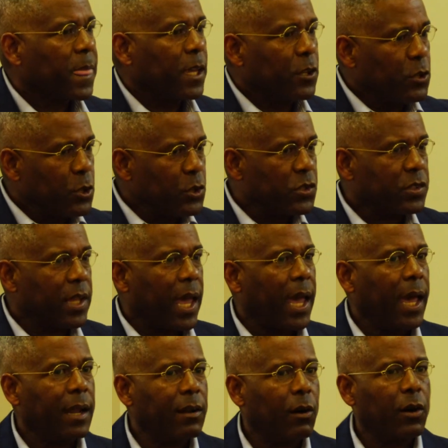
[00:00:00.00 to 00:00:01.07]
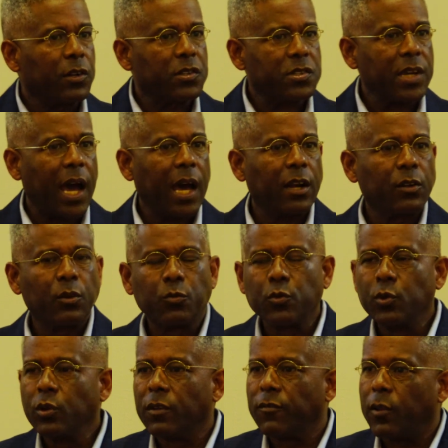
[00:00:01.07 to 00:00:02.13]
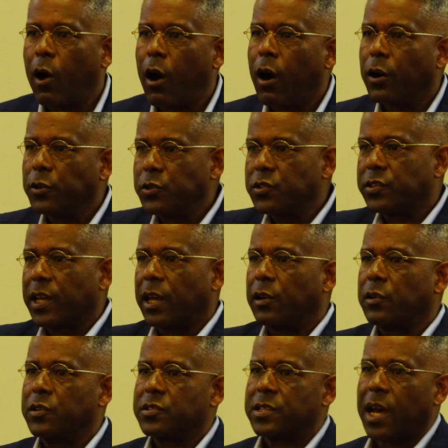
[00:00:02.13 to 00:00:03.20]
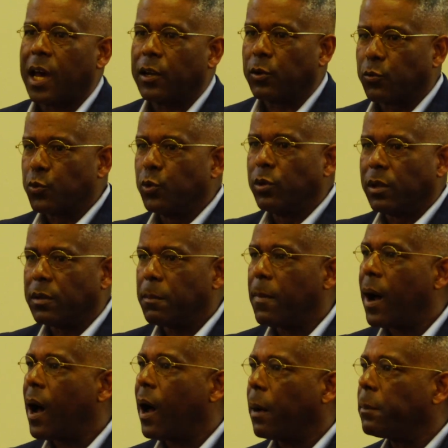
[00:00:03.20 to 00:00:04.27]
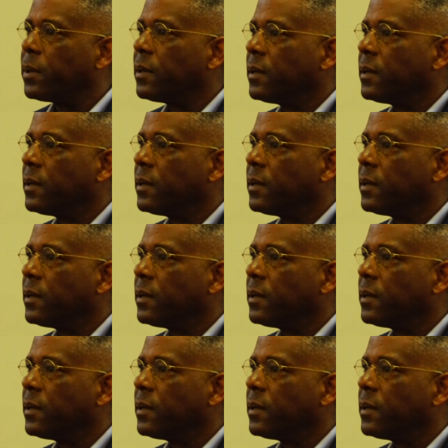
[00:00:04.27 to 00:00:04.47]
Either you stand on the side of the rule of law or you stand on the side of the rule of the mob.